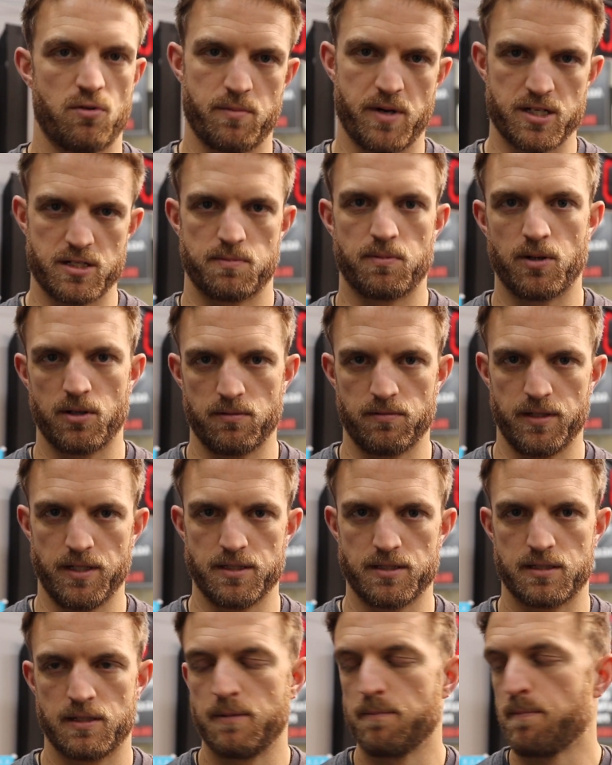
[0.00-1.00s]
my Spartan
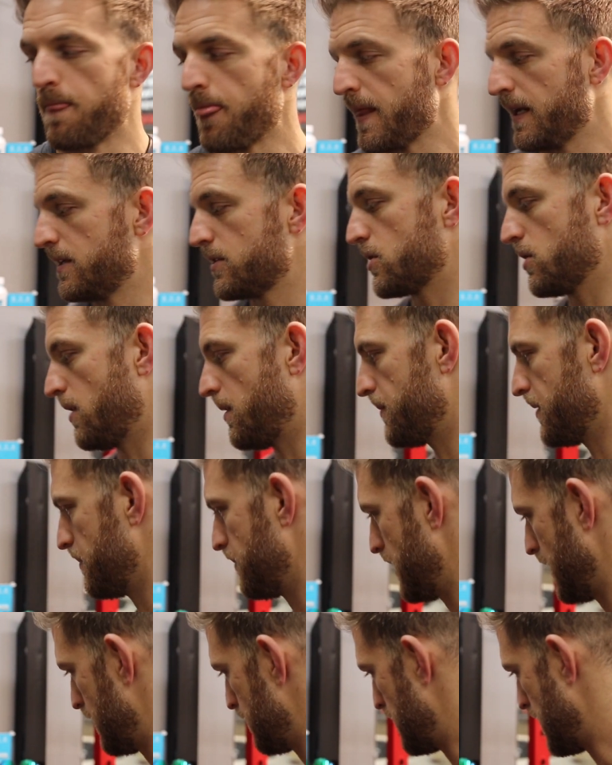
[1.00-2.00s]
race. So I'm gonna
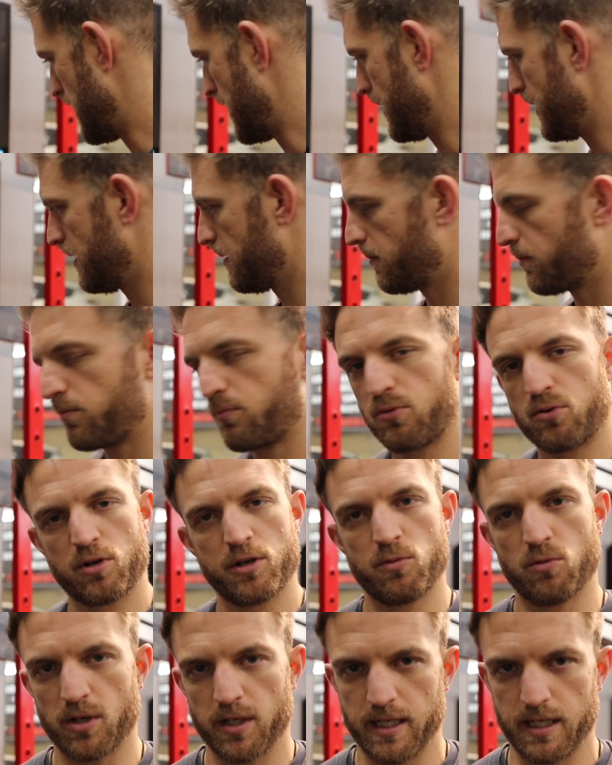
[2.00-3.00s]
make my
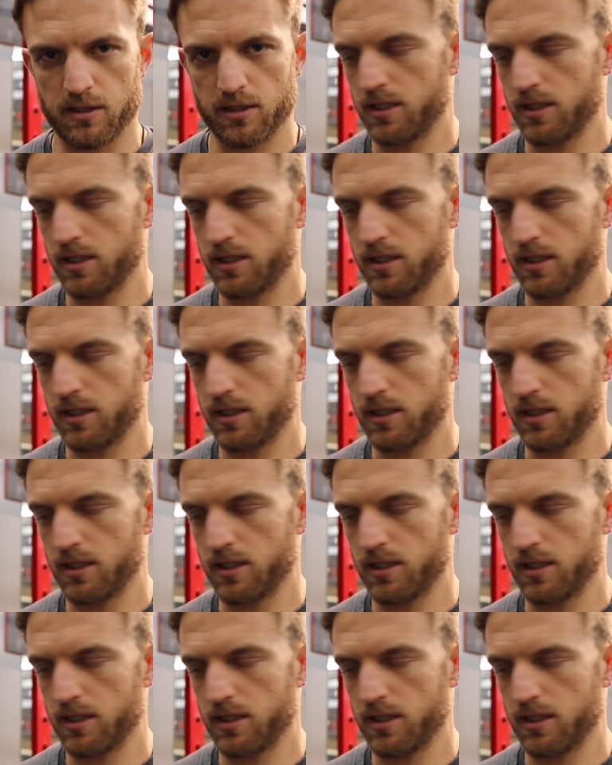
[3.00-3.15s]
pre-workout